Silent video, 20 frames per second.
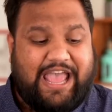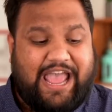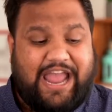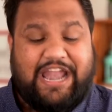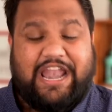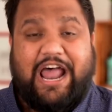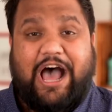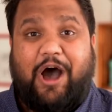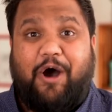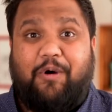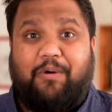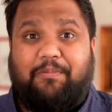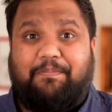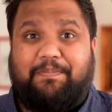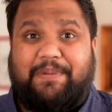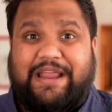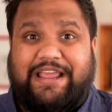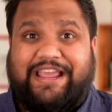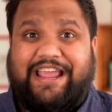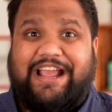and now
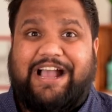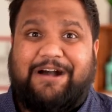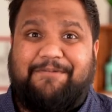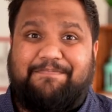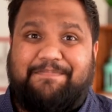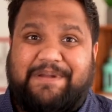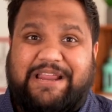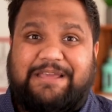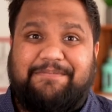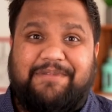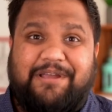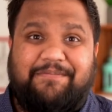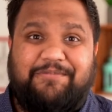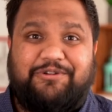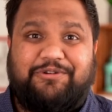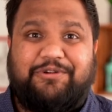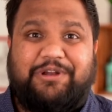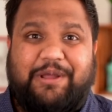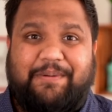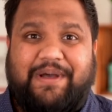bringing a premium
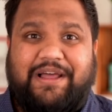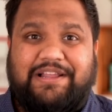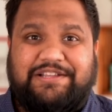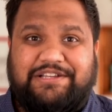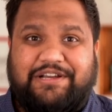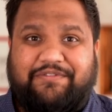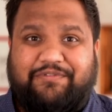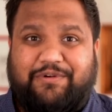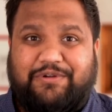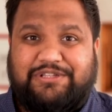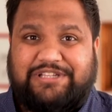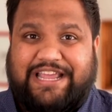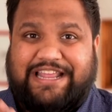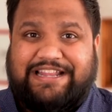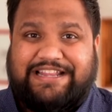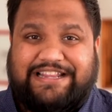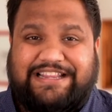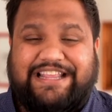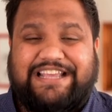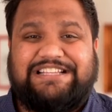truly wireless earphones
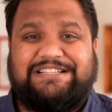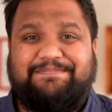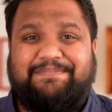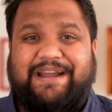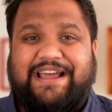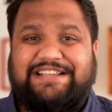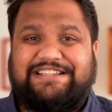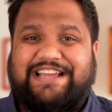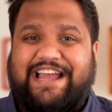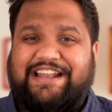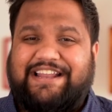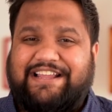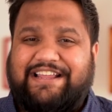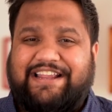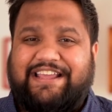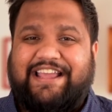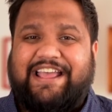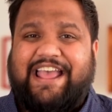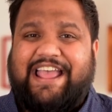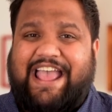in this price
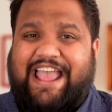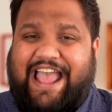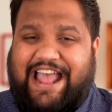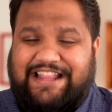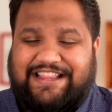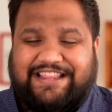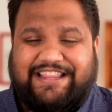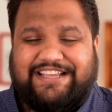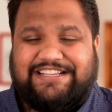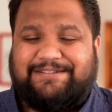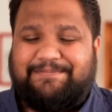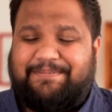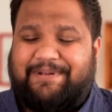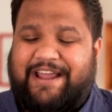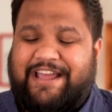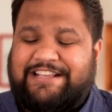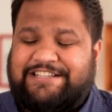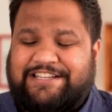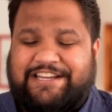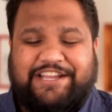category at this
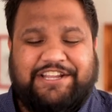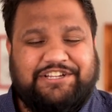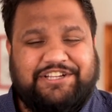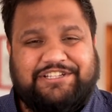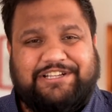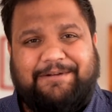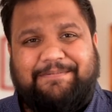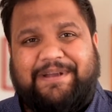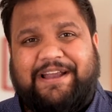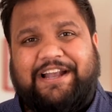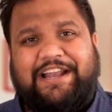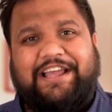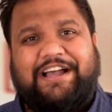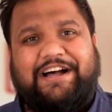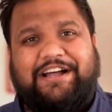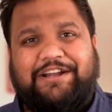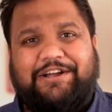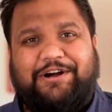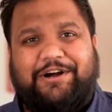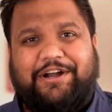price range is completely
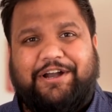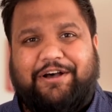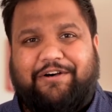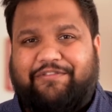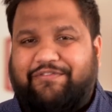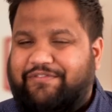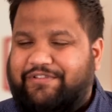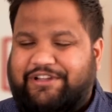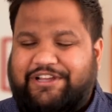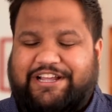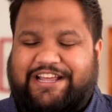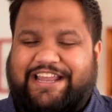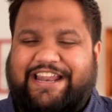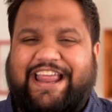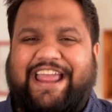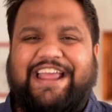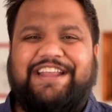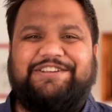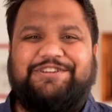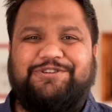unheard of.
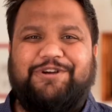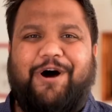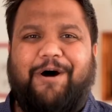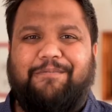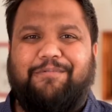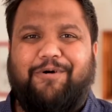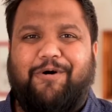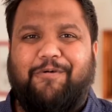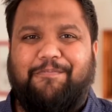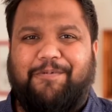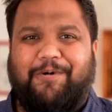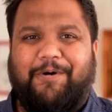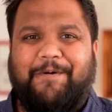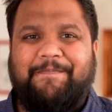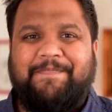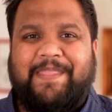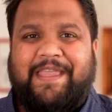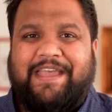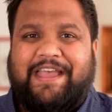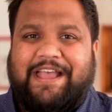Great job, OPPO.
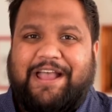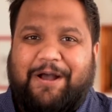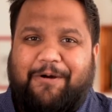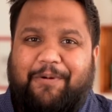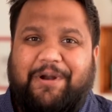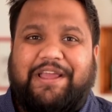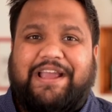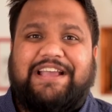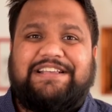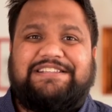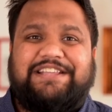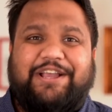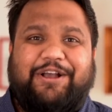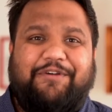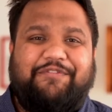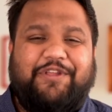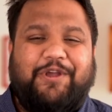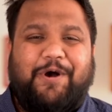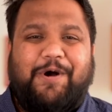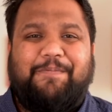What do you guys think
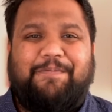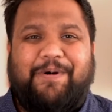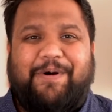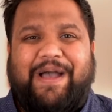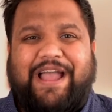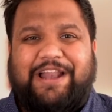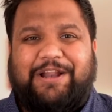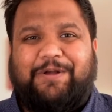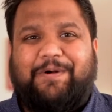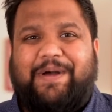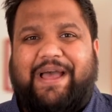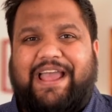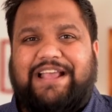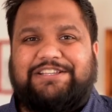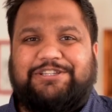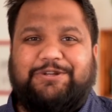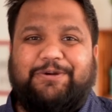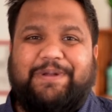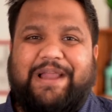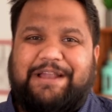of the OPPO Enco
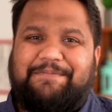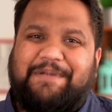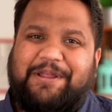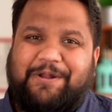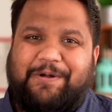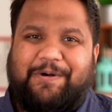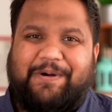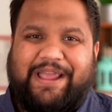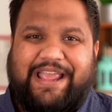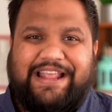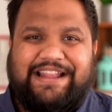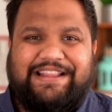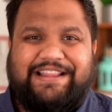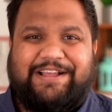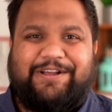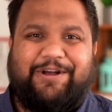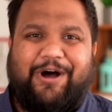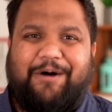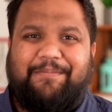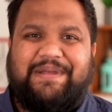X? Do let me know in
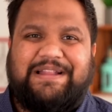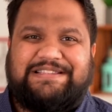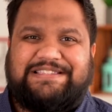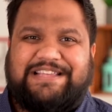the comment